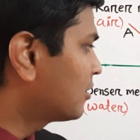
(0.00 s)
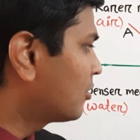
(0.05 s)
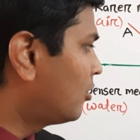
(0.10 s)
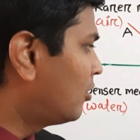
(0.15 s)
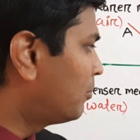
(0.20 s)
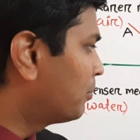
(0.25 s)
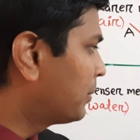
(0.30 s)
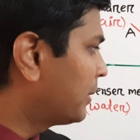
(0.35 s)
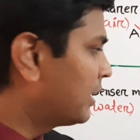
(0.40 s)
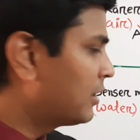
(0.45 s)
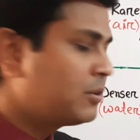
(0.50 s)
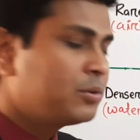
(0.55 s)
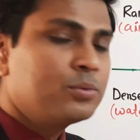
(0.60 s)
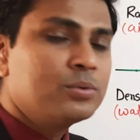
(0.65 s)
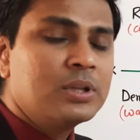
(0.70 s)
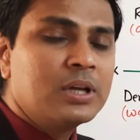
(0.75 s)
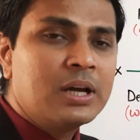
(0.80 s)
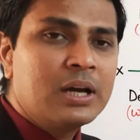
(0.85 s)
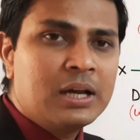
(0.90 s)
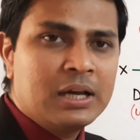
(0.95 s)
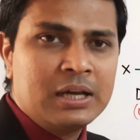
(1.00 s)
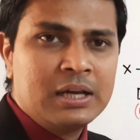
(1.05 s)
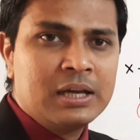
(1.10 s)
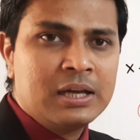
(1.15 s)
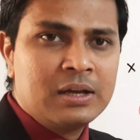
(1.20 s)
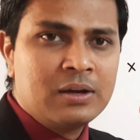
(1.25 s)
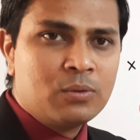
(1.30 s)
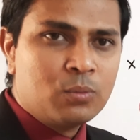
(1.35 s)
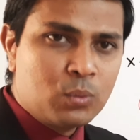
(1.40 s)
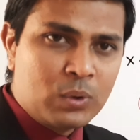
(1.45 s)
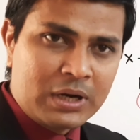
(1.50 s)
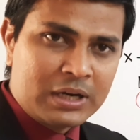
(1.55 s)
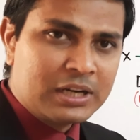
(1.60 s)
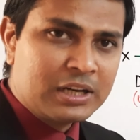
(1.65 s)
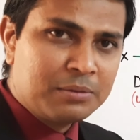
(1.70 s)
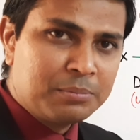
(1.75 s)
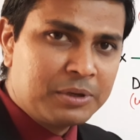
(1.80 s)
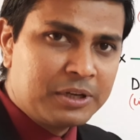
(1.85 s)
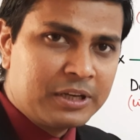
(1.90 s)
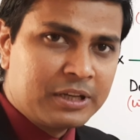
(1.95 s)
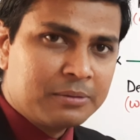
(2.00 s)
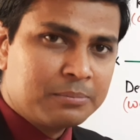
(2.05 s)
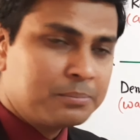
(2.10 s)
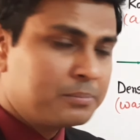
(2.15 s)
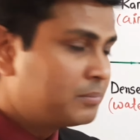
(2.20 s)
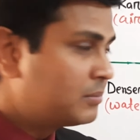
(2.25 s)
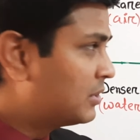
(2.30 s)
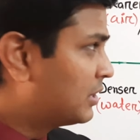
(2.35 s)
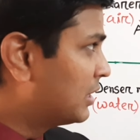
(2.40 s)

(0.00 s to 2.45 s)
compared to the water medium.